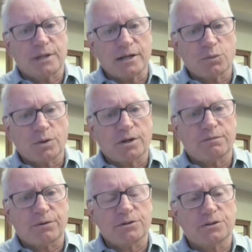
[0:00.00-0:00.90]
That's where
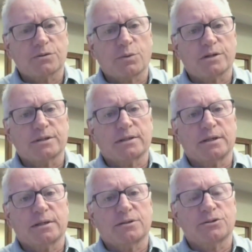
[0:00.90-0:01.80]
convergence was at
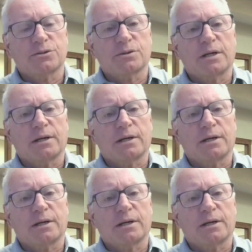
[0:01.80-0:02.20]
the end of June,